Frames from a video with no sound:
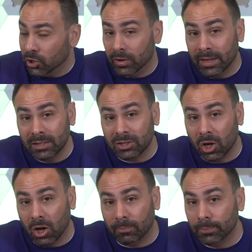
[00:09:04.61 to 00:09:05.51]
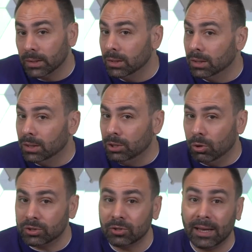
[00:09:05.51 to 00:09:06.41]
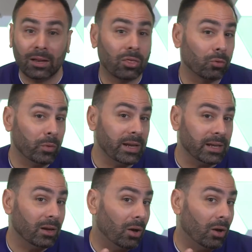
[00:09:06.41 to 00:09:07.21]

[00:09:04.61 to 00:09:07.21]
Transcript: during install. You also get three